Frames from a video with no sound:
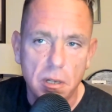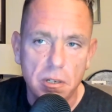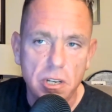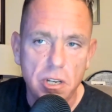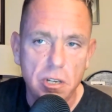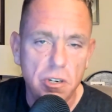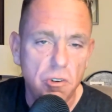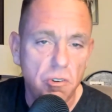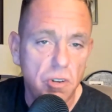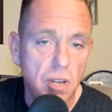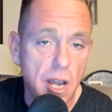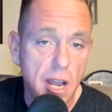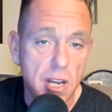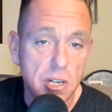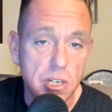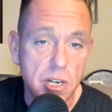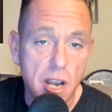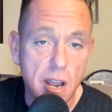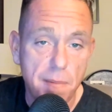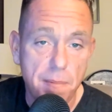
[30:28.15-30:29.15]
You can do
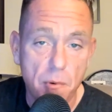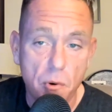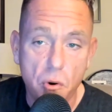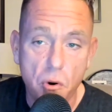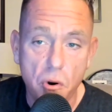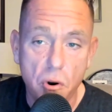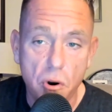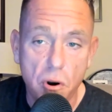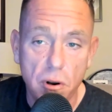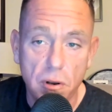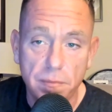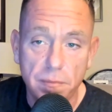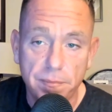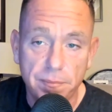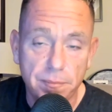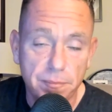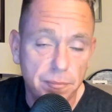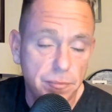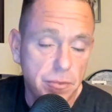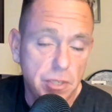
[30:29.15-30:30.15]
Cash App or
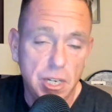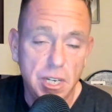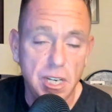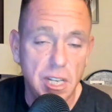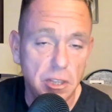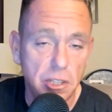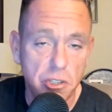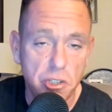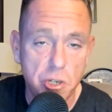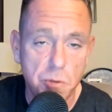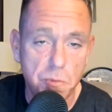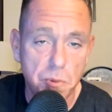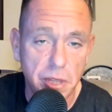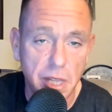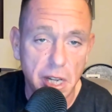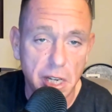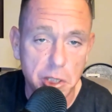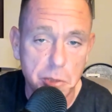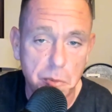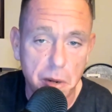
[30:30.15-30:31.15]
you can hit the Super
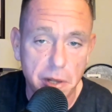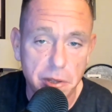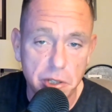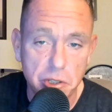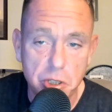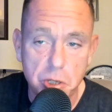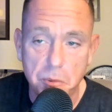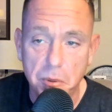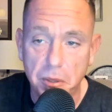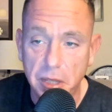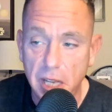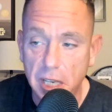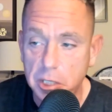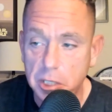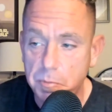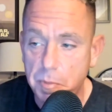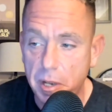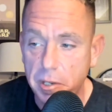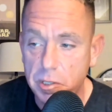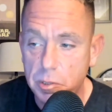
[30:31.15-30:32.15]
Thanks button. The Super
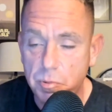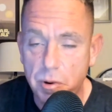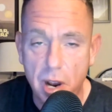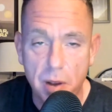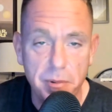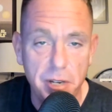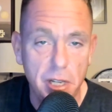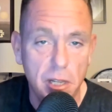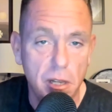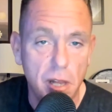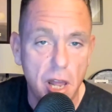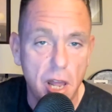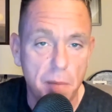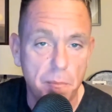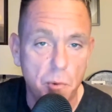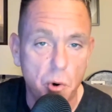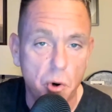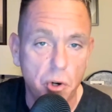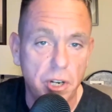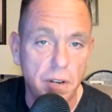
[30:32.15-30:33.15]
Thanks button's probably a lot
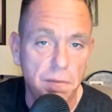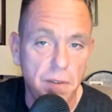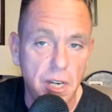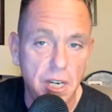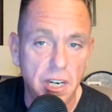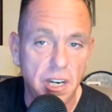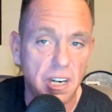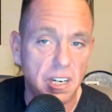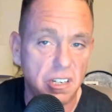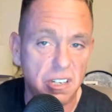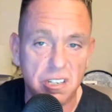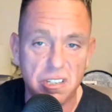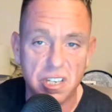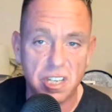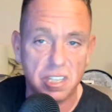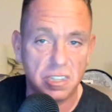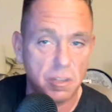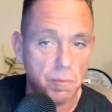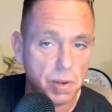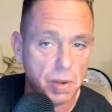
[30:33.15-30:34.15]
more convenient. You just
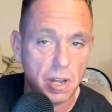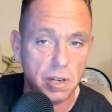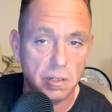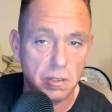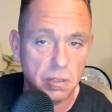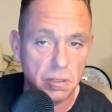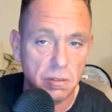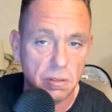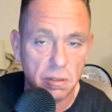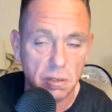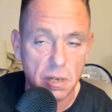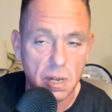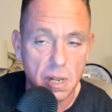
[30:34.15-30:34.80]
hit the button.